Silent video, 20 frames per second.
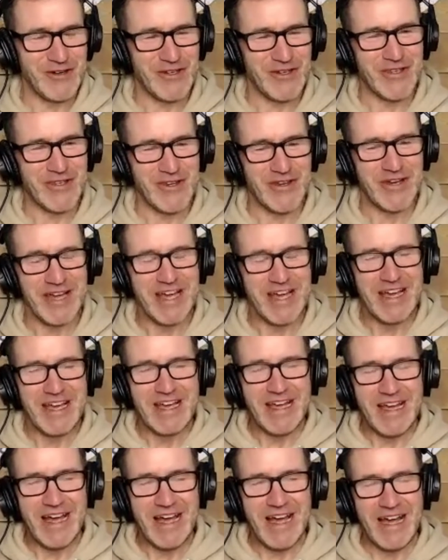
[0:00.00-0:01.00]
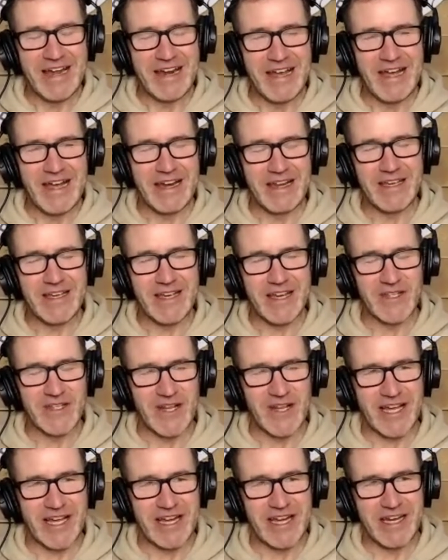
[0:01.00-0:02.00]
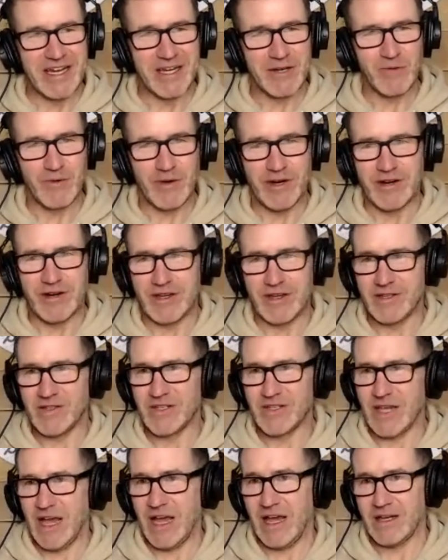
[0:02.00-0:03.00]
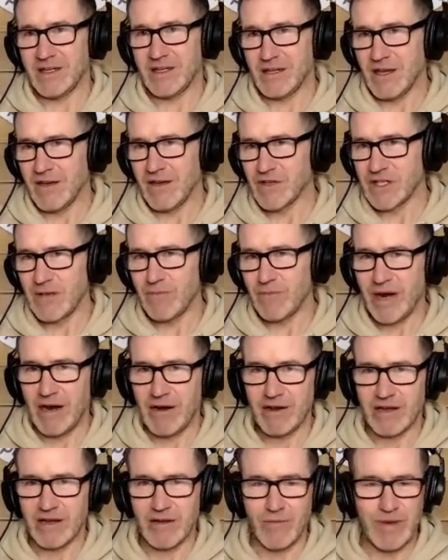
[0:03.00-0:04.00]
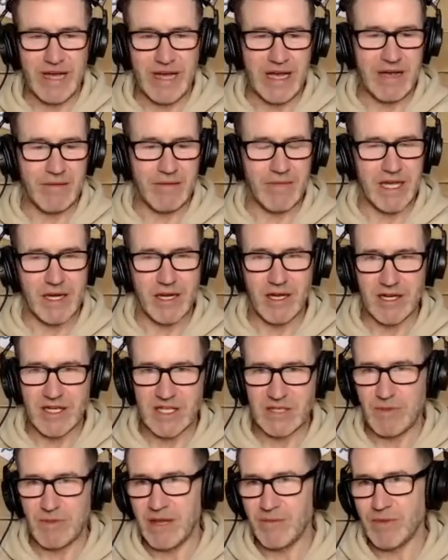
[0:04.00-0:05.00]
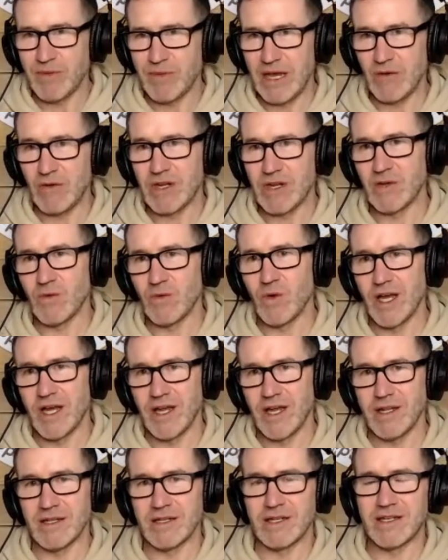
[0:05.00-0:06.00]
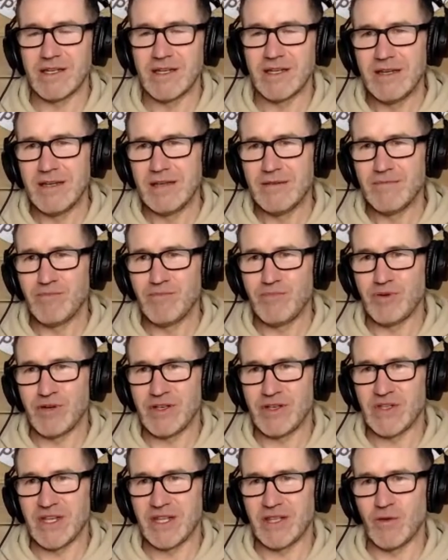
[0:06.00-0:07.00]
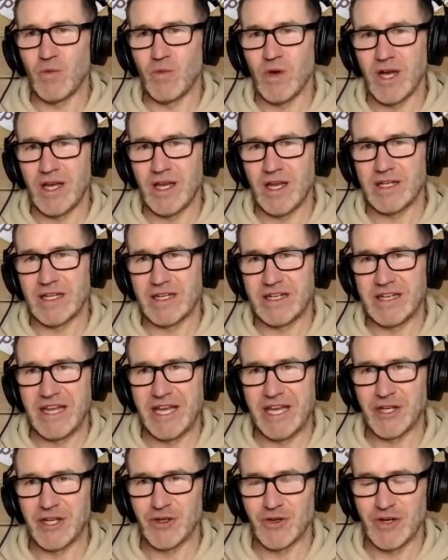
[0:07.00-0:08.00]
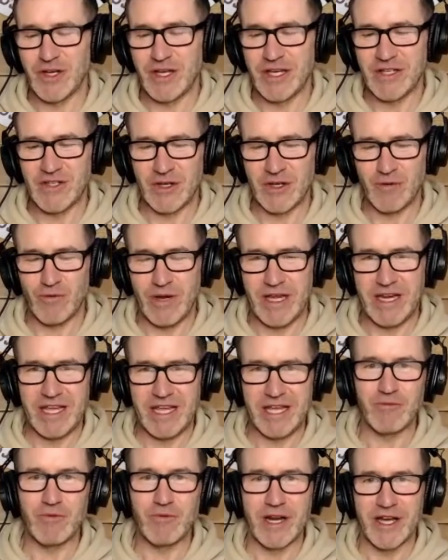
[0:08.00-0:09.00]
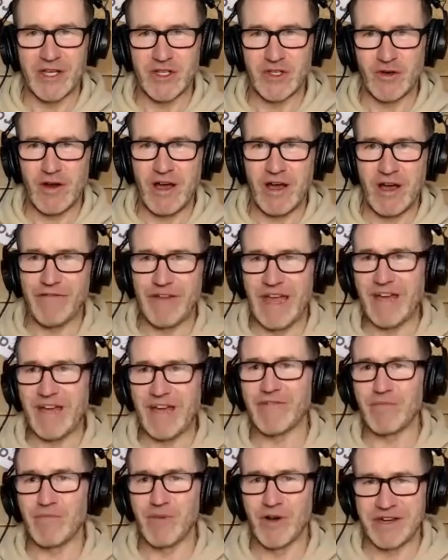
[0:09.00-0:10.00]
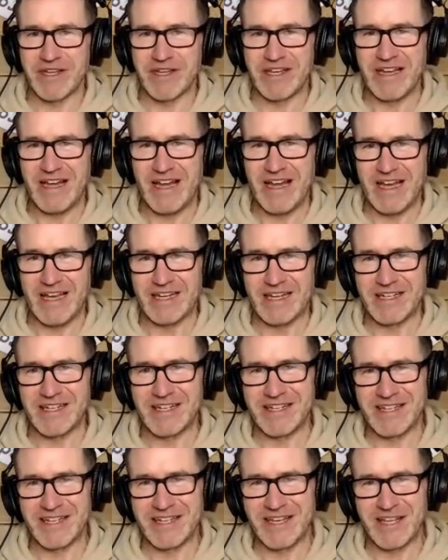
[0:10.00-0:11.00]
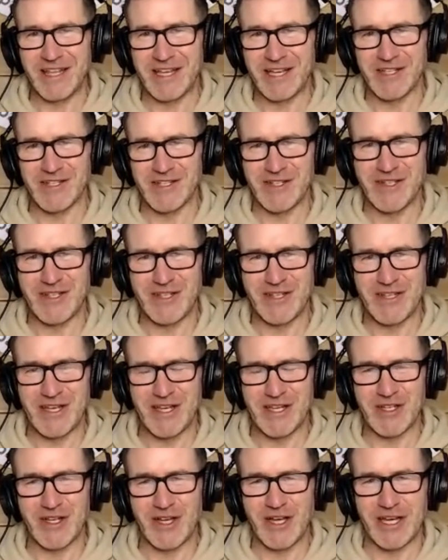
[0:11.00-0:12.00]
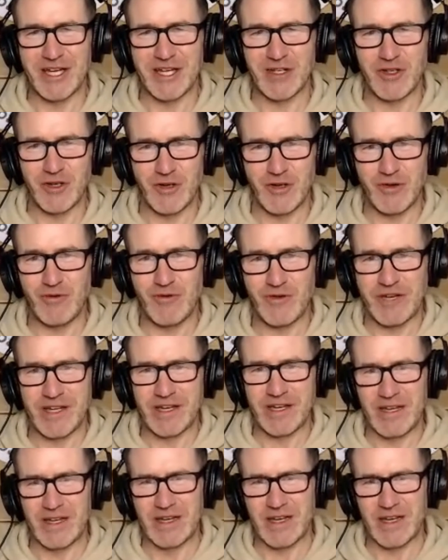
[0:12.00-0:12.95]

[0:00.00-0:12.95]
So, and he has a line in it where he's had obviously Barack Obama and all these people out in the wild, but he said the wild and nature is a great equalizer of everybody, and I think it's kind of true, and